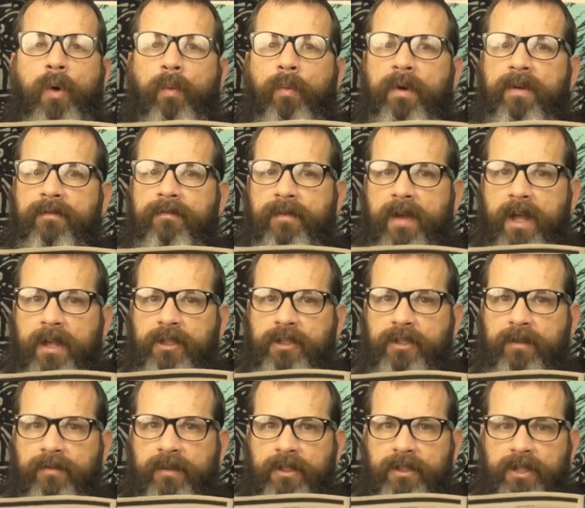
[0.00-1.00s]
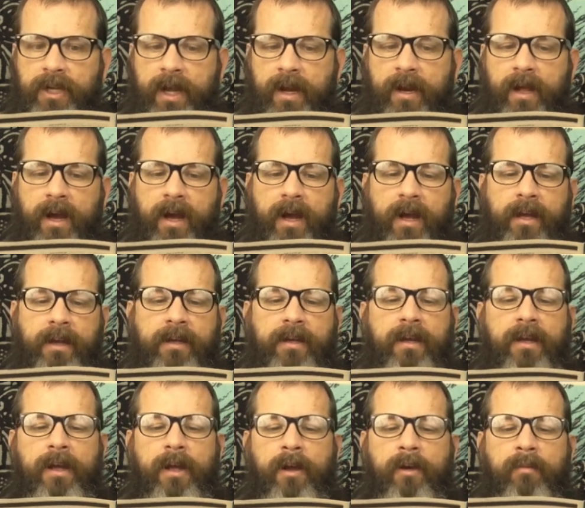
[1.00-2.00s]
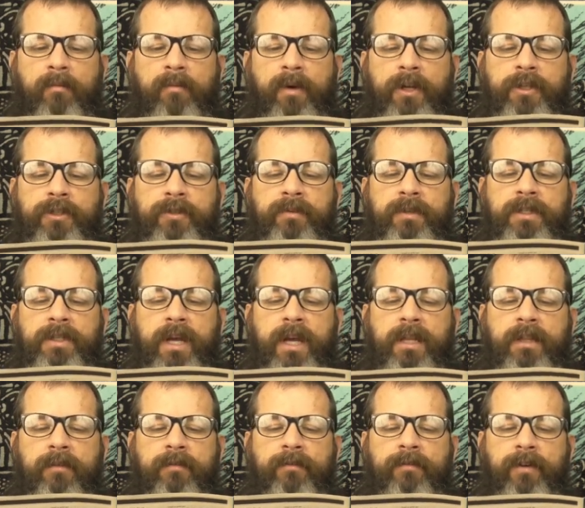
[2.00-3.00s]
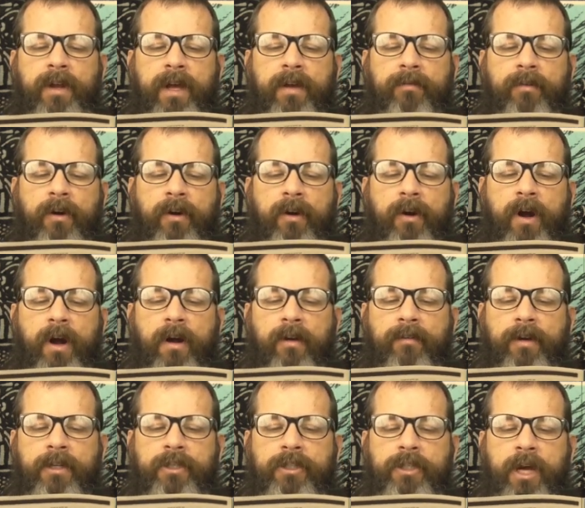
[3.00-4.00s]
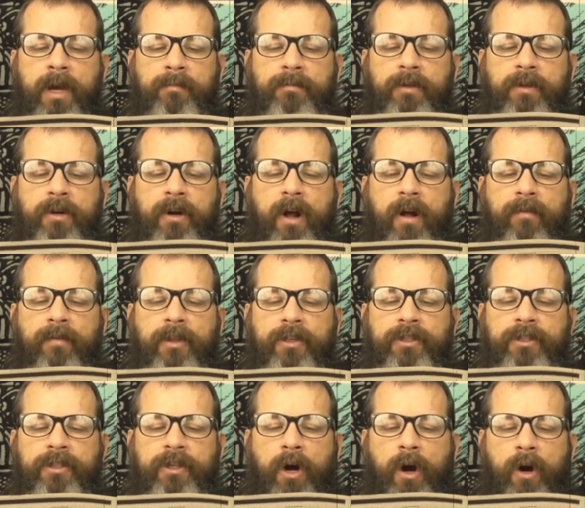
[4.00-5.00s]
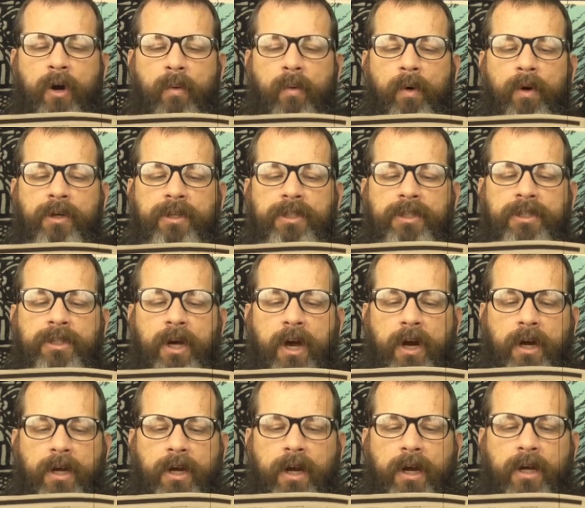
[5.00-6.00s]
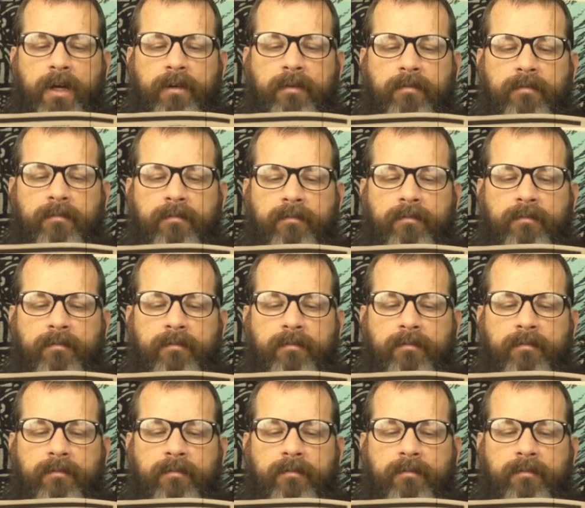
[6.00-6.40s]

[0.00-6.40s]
Revenge of the Jedi must retain the flavor of a chapter of the Star Wars saga.